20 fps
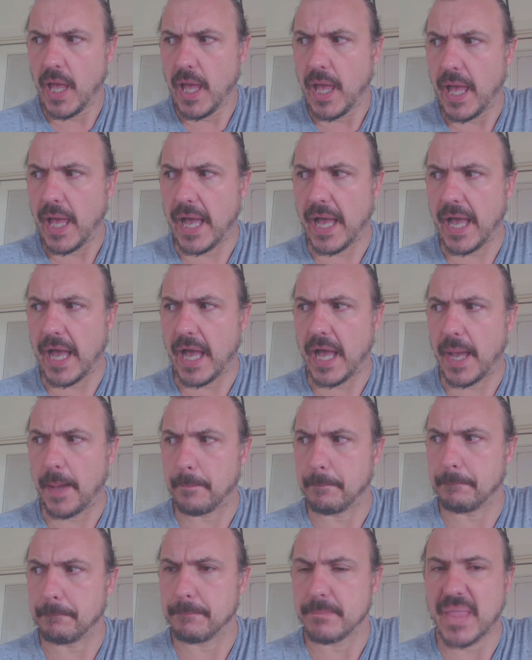
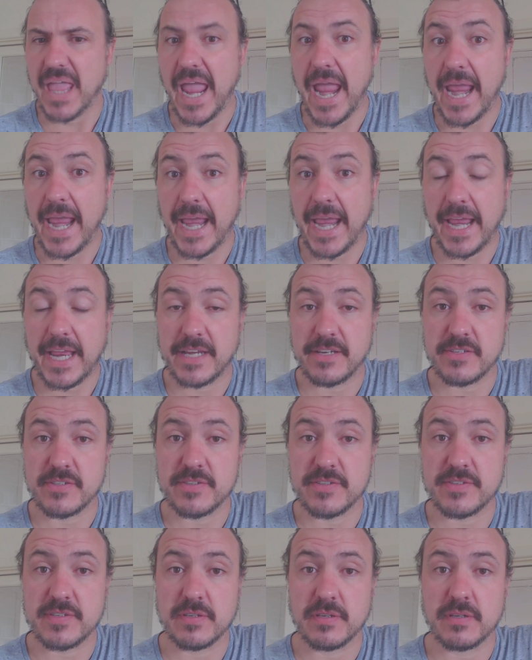
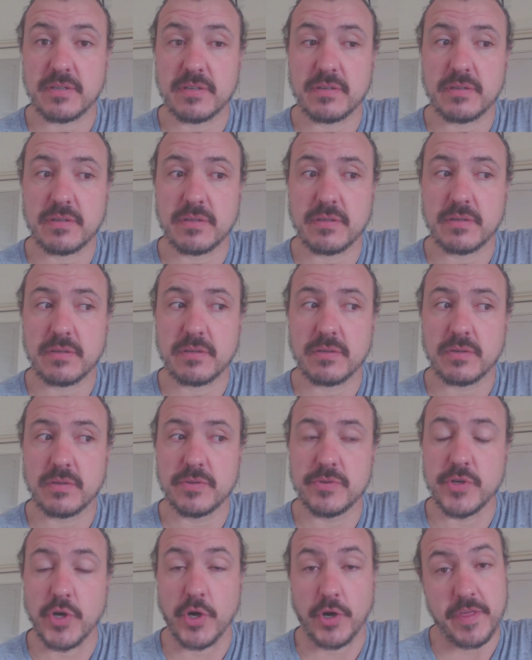And
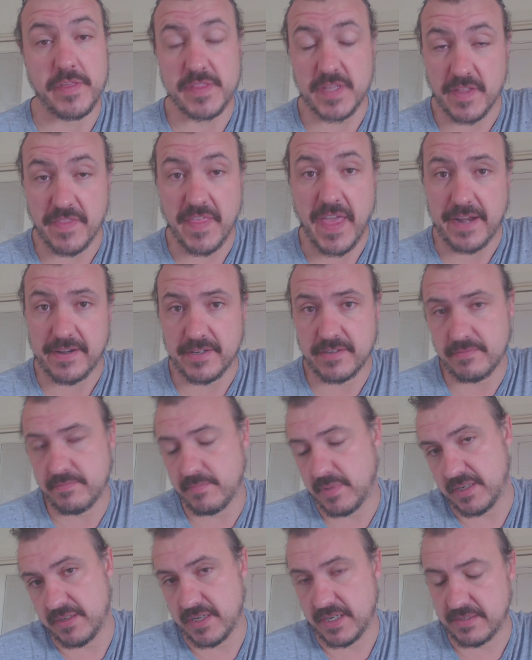not only that,
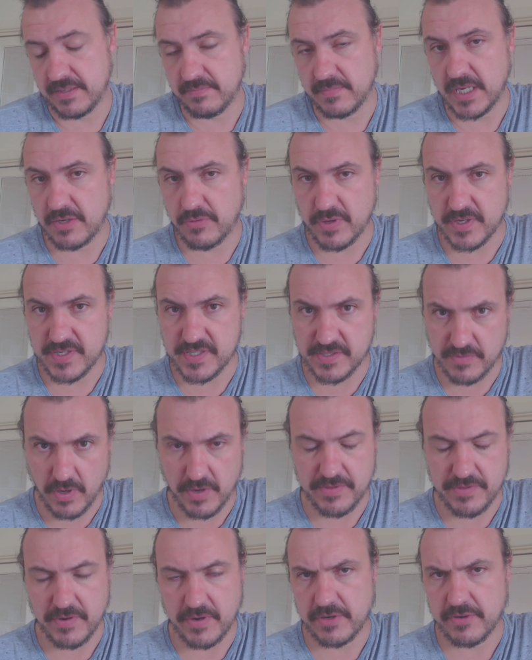it increases
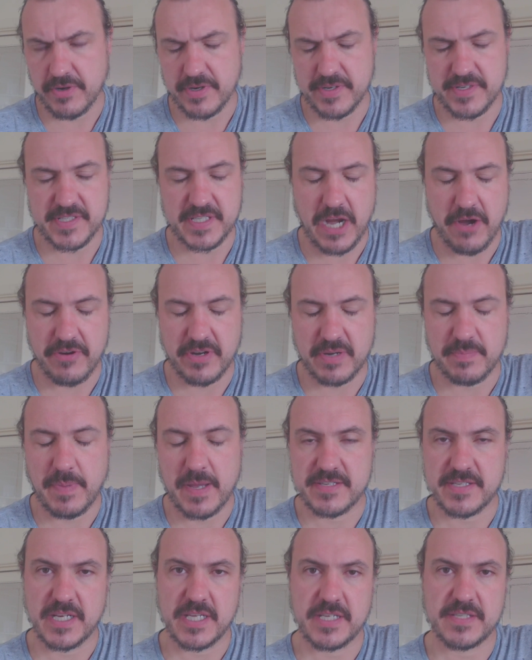growth rate, increases carrying
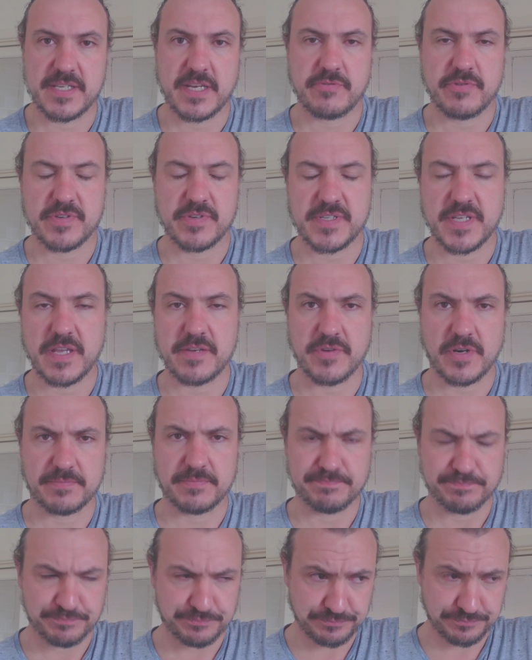capacity, etc., etc.
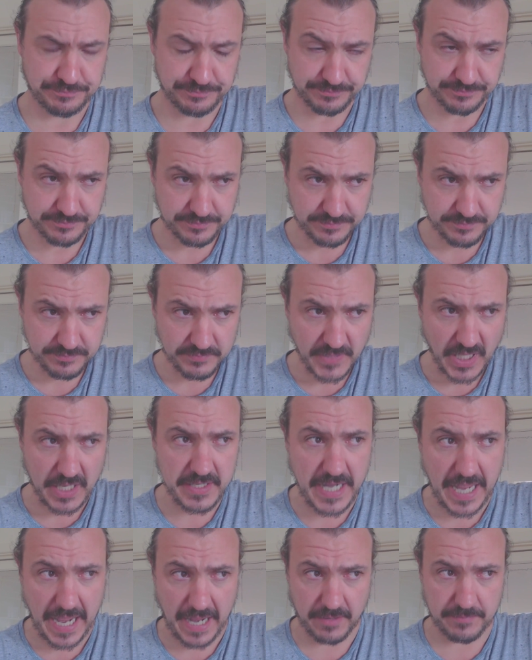
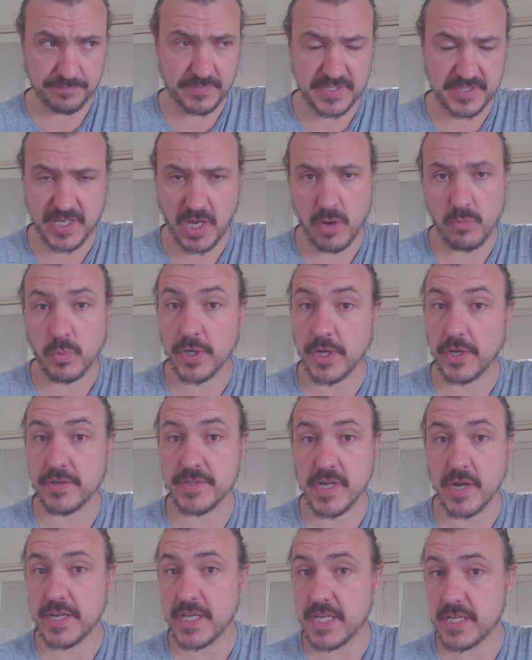Now, so what
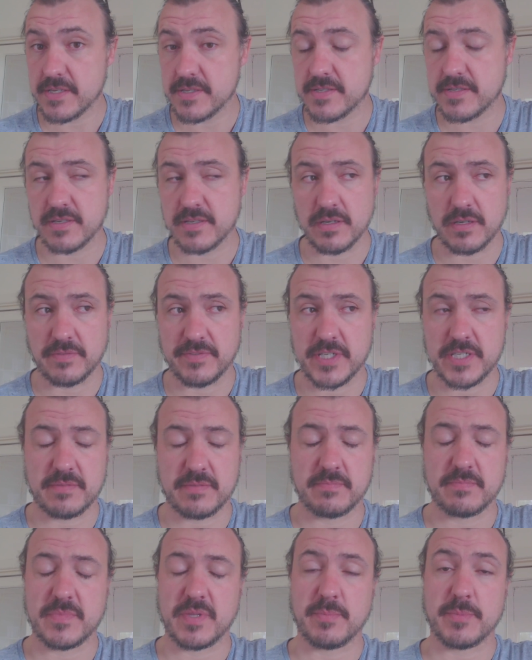ozone is, obviously,
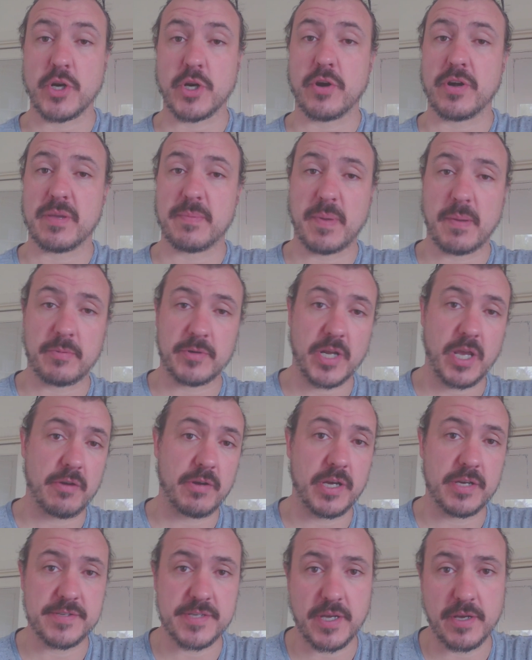the majority of people know
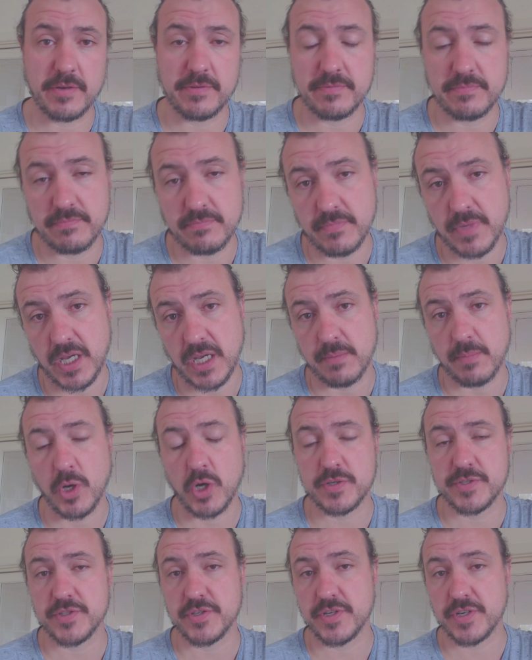ozone,
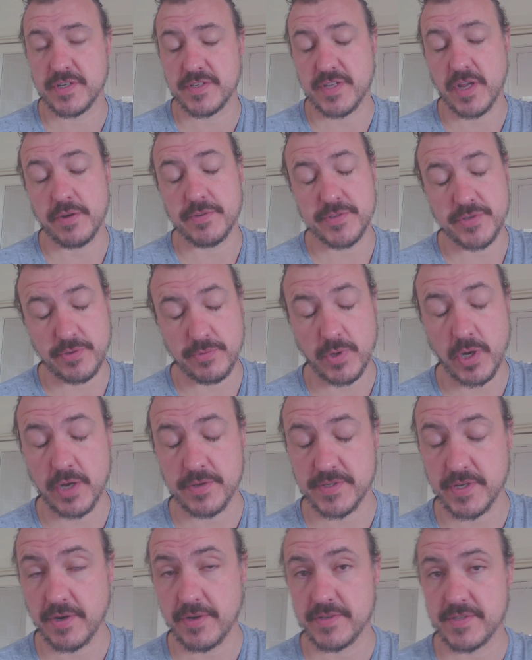oxygen is O2,
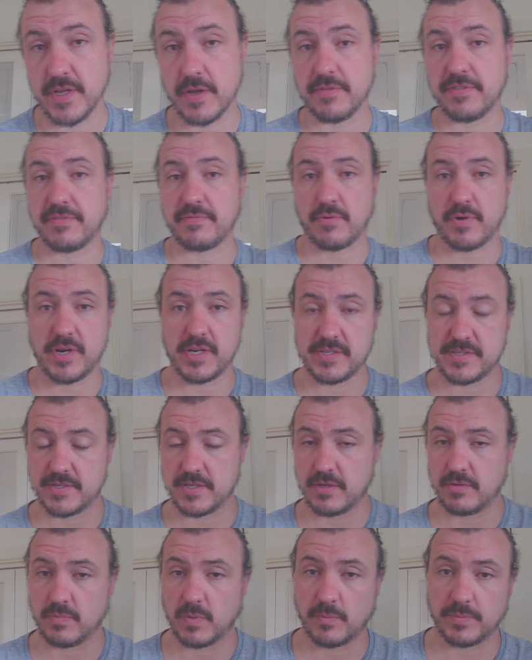ozone is O3.
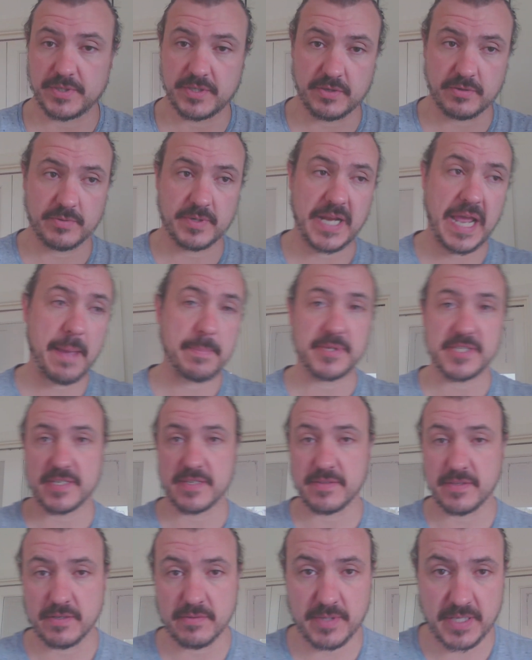So what we do, it happens
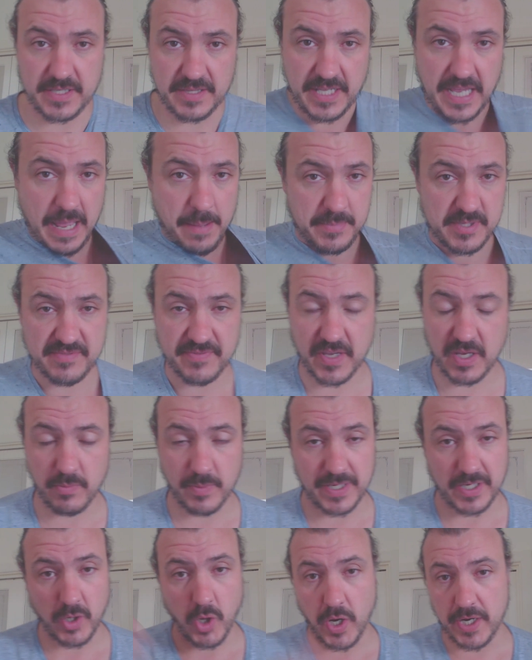in the atmosphere
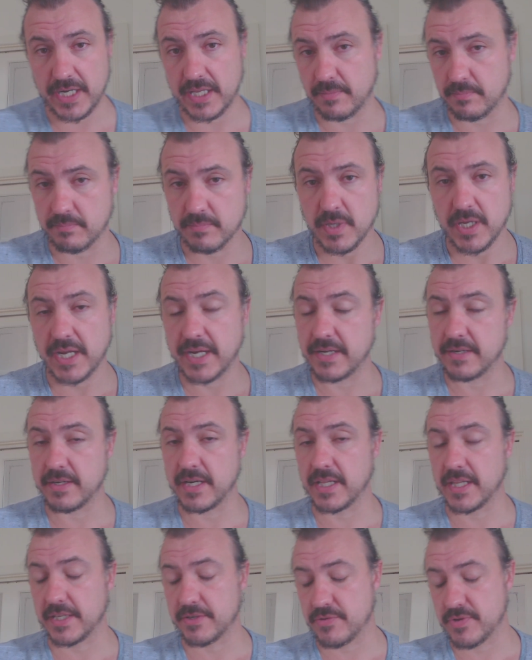when lightning and
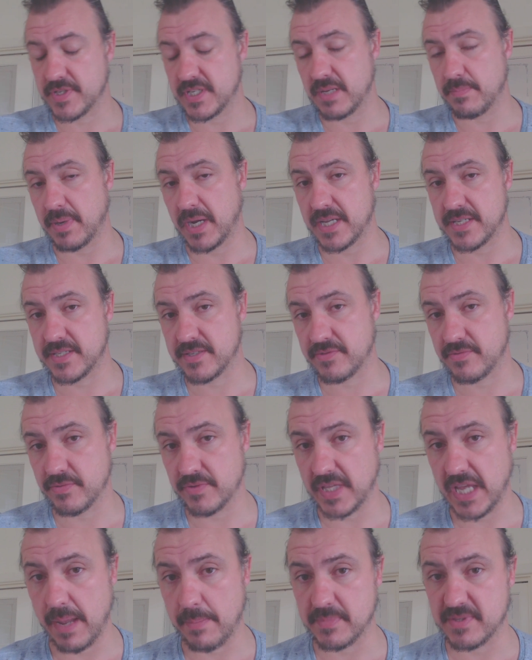electricity passes through
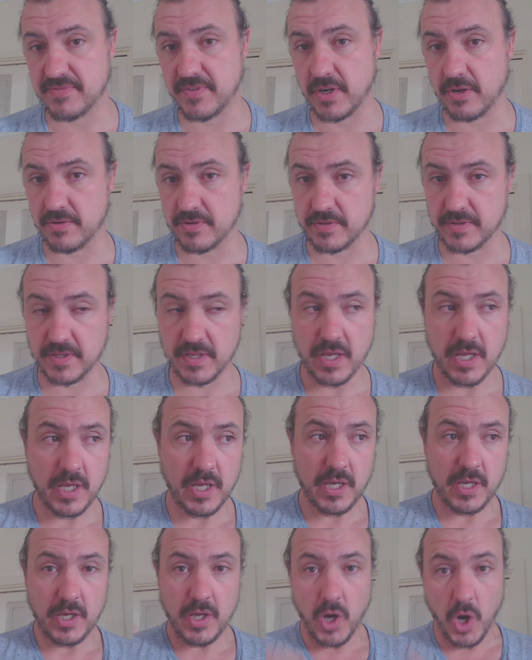the atmosphere, and
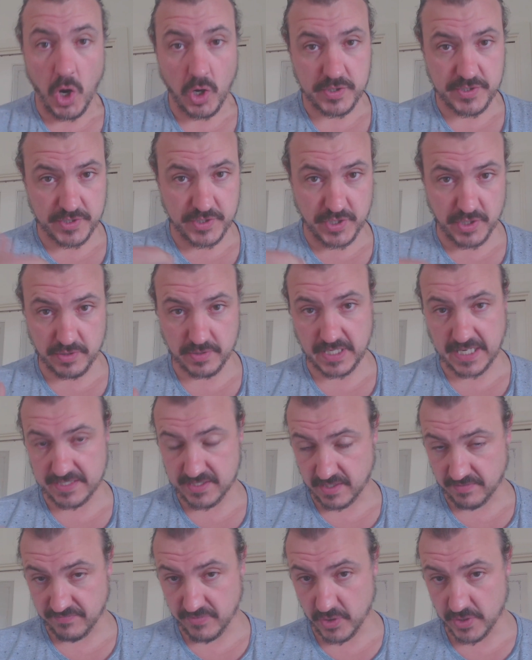oxygen gets
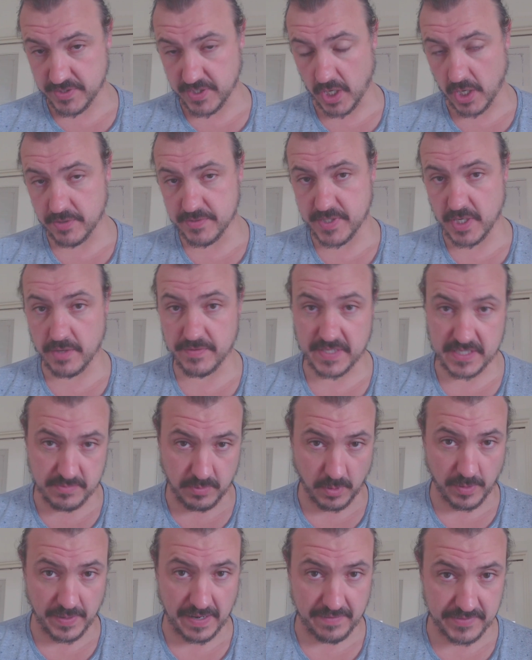converted to ozone. That's
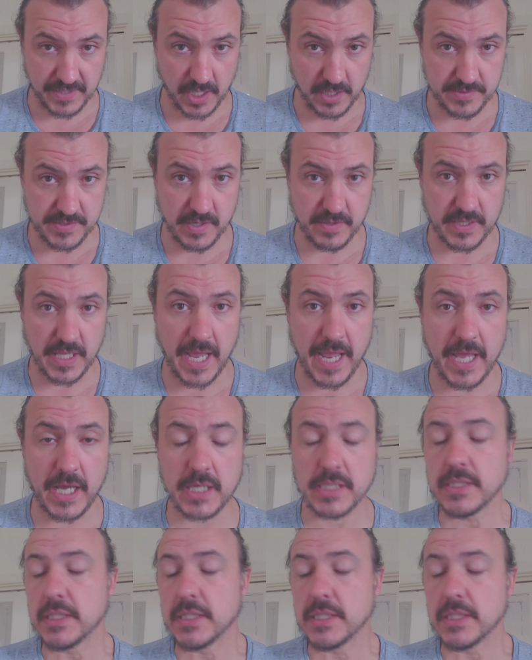why we have the ozone layer.